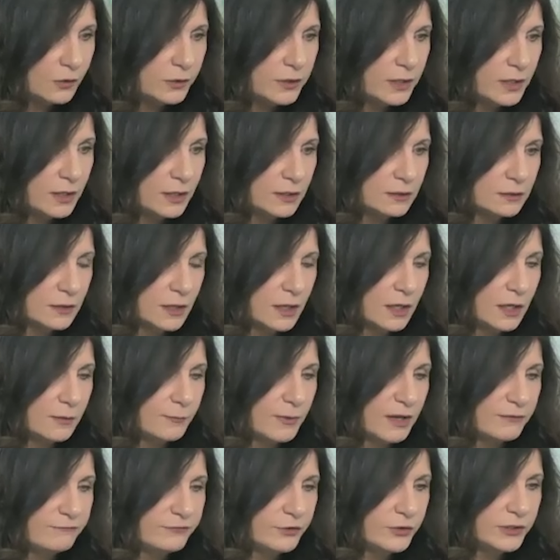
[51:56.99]
Okay,
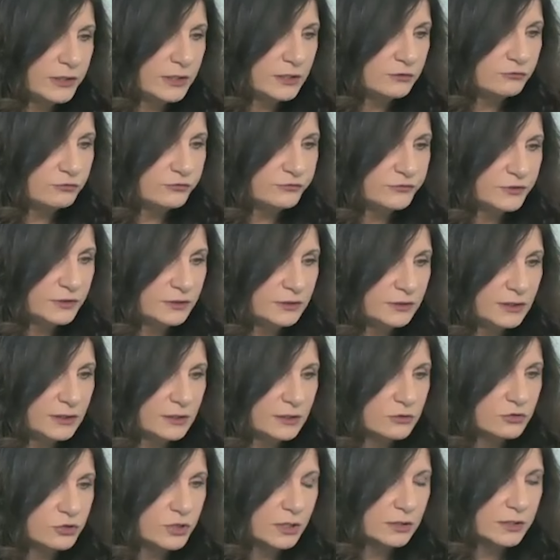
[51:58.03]
I'm very interested in the
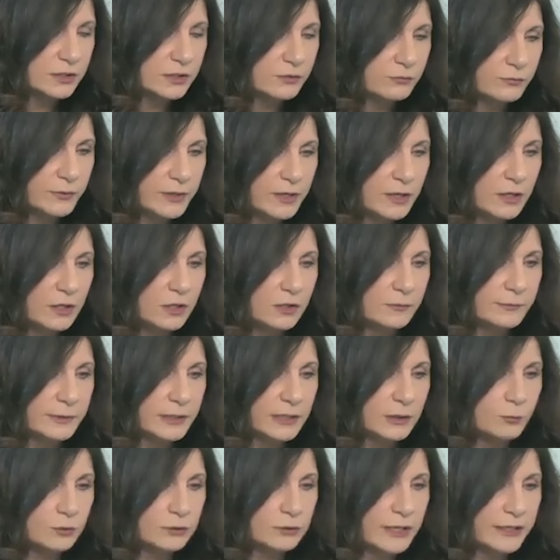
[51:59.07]
angelic realm
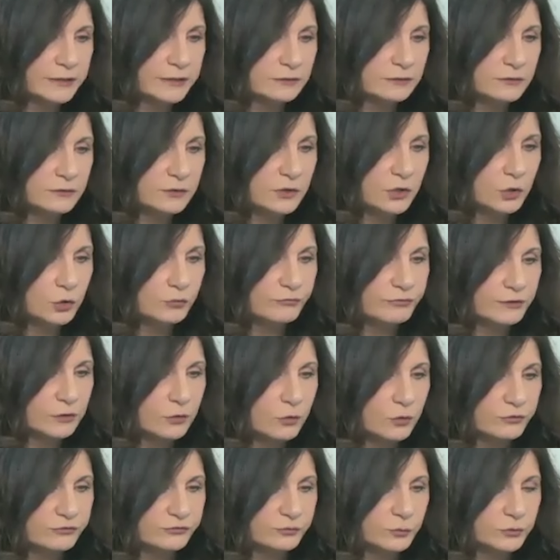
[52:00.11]
and would like to know if the
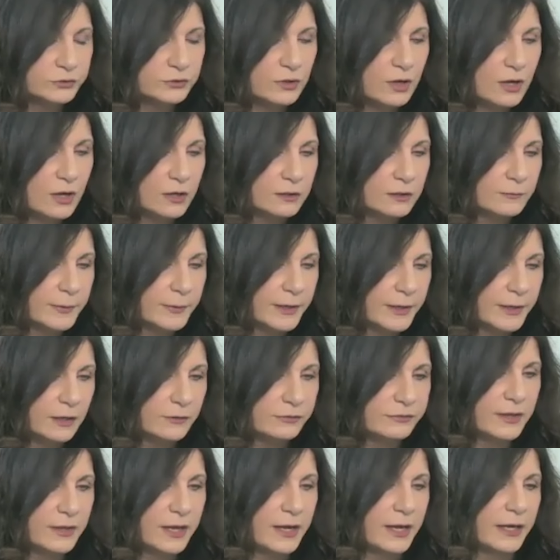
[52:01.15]
course will talk
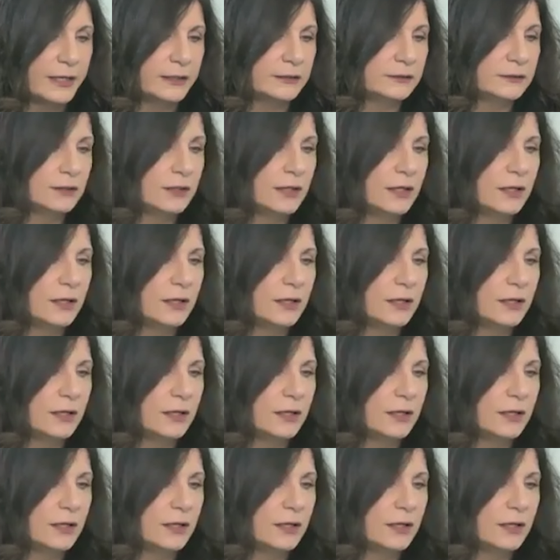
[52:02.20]
about that.